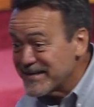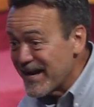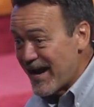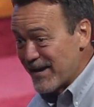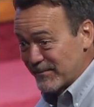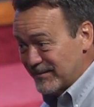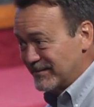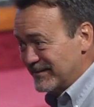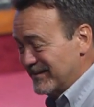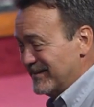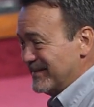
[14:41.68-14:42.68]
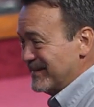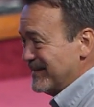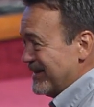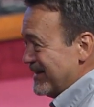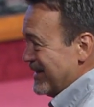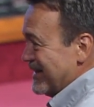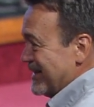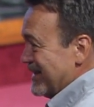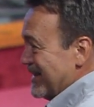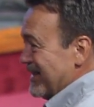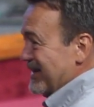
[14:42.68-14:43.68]
time.
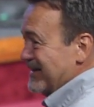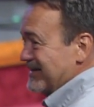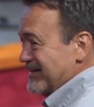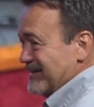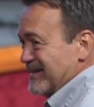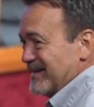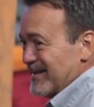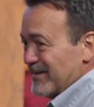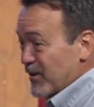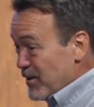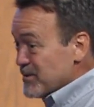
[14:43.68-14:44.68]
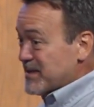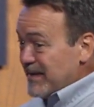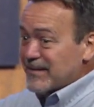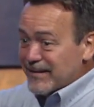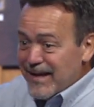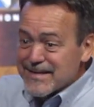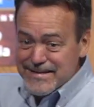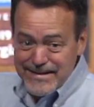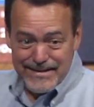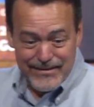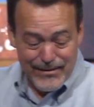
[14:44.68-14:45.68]
You know? The girls get the
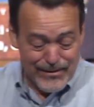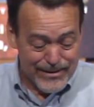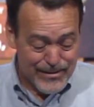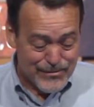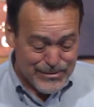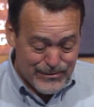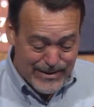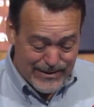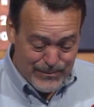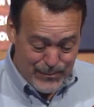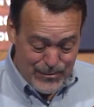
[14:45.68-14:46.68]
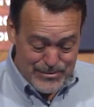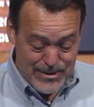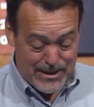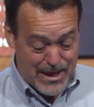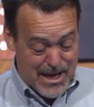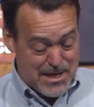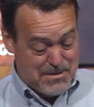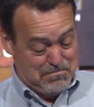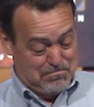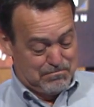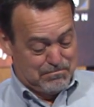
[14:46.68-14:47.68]
lesson, and they're going to go do that. The boys are like, hey.
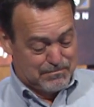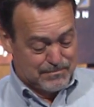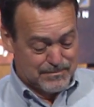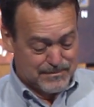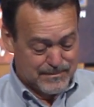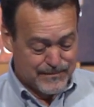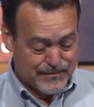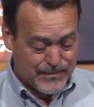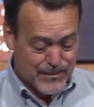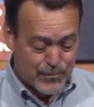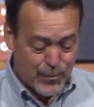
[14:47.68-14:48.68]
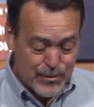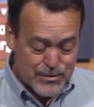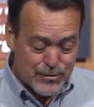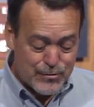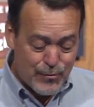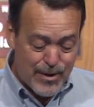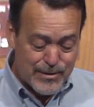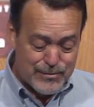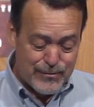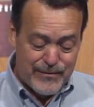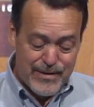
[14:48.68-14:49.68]
Boys are drawn
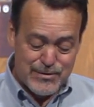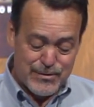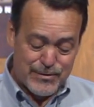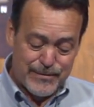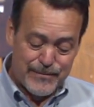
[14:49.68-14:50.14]
to adventure.